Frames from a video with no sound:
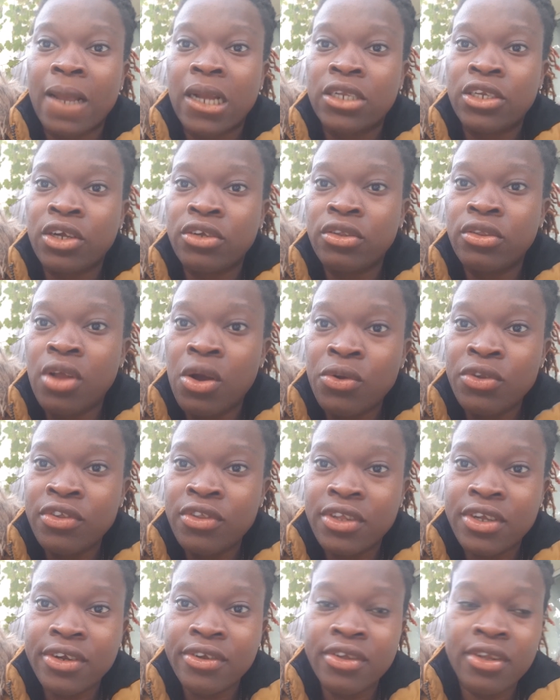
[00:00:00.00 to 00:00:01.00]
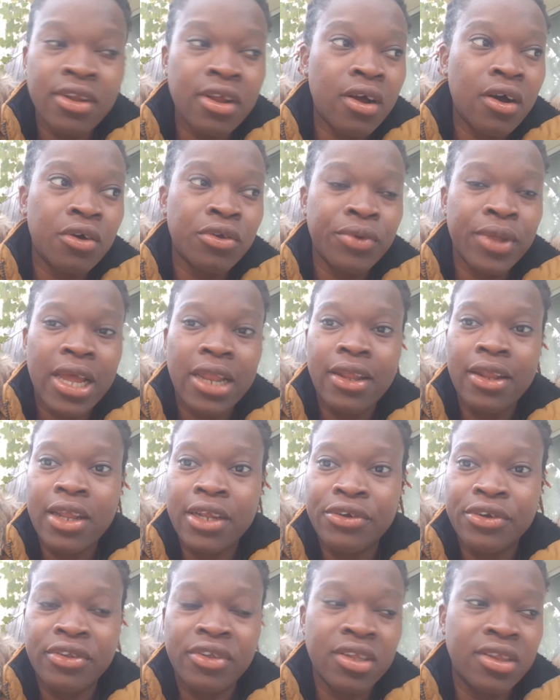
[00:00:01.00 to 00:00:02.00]
Just downstairs in the house we had
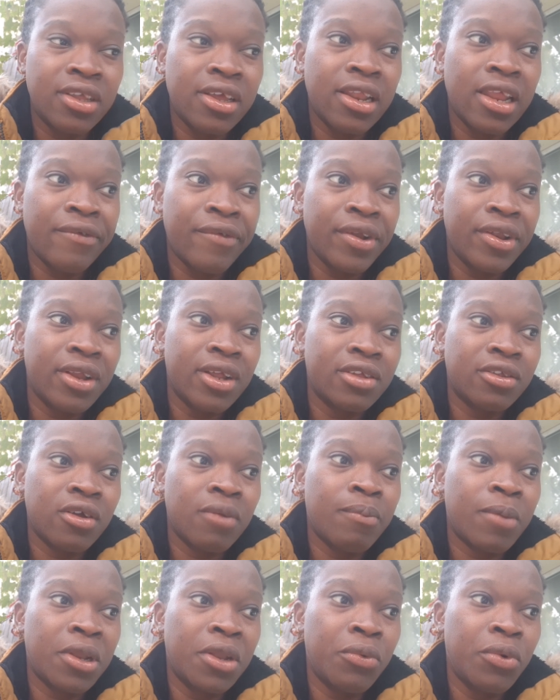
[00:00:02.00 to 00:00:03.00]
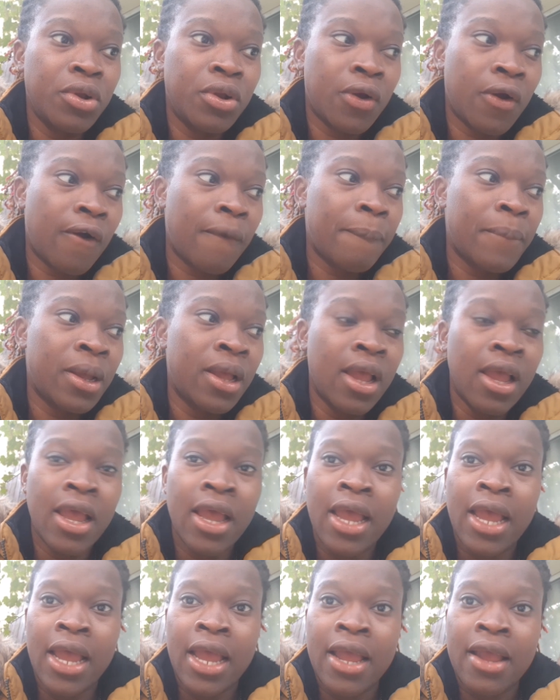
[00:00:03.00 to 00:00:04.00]
electricity, and every day somebody would come.
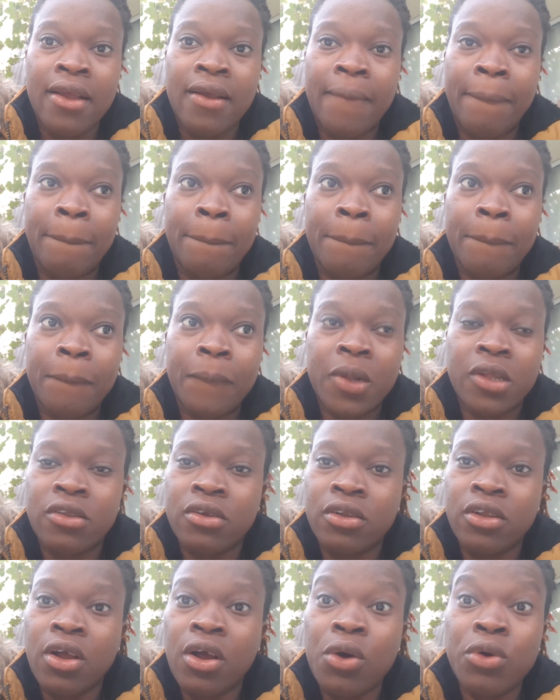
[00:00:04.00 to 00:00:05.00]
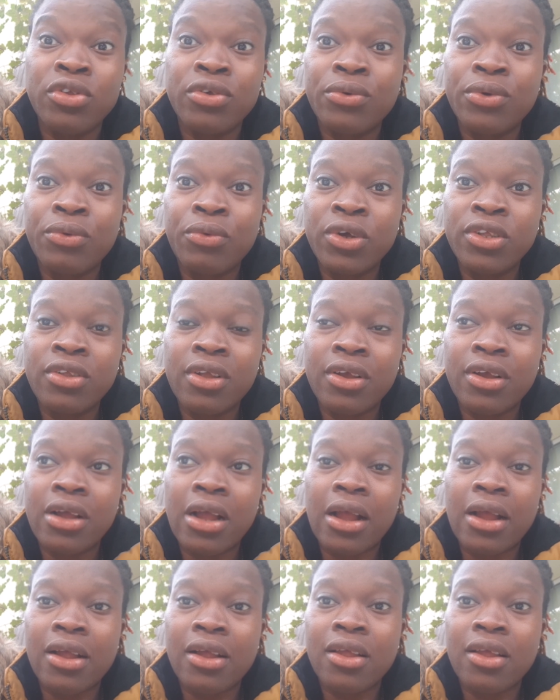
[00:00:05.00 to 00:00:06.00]
So the house, it was
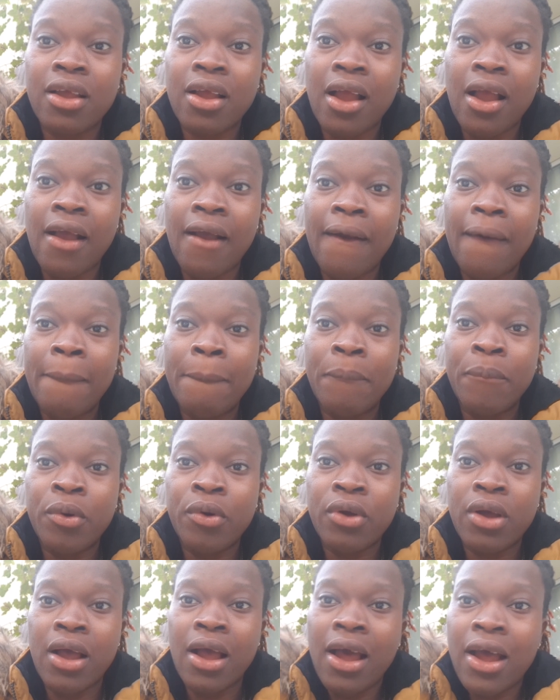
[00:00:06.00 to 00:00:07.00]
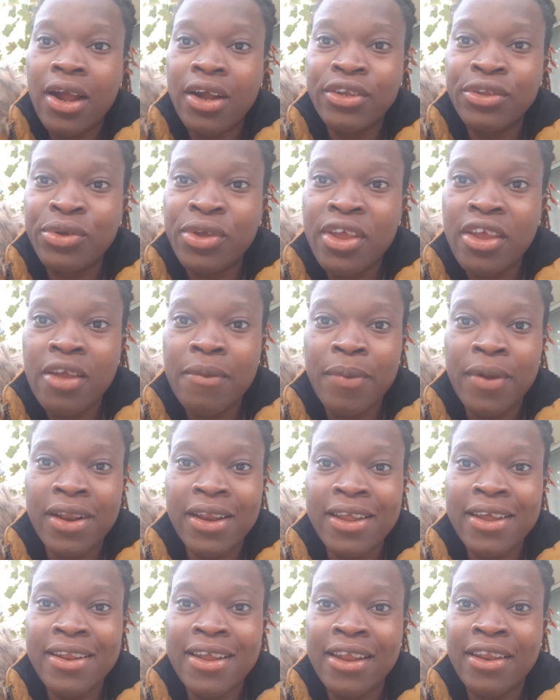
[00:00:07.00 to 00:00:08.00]
hard to keep
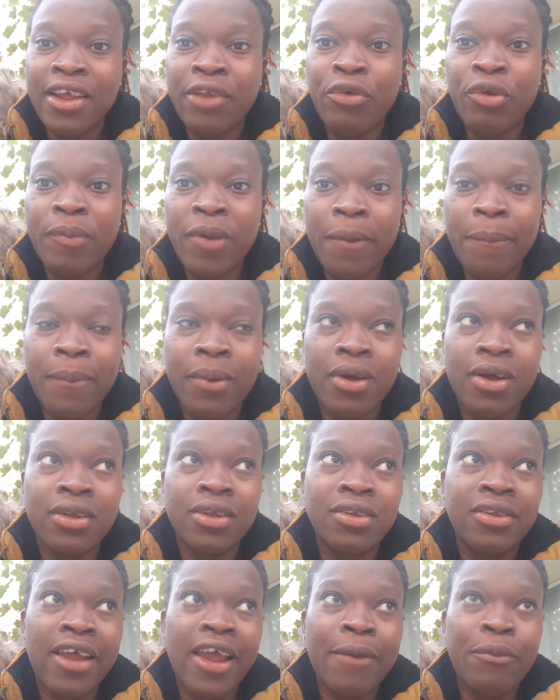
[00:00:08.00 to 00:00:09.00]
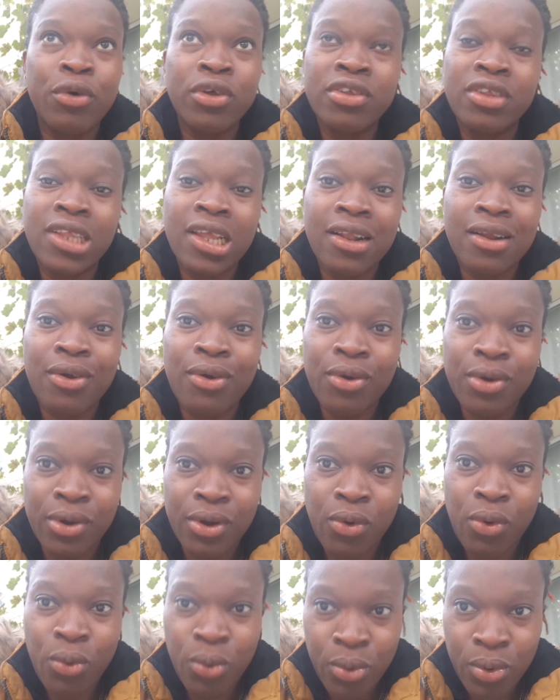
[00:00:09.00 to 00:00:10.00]
clean. And then remember, the time was still
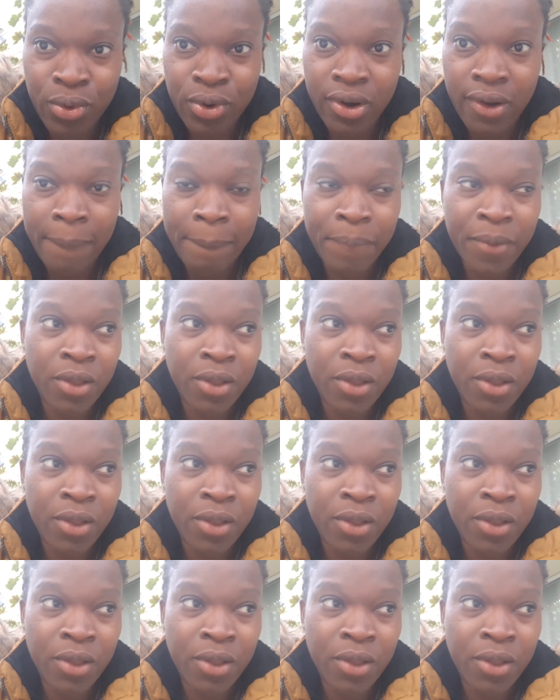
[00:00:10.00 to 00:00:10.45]
cold.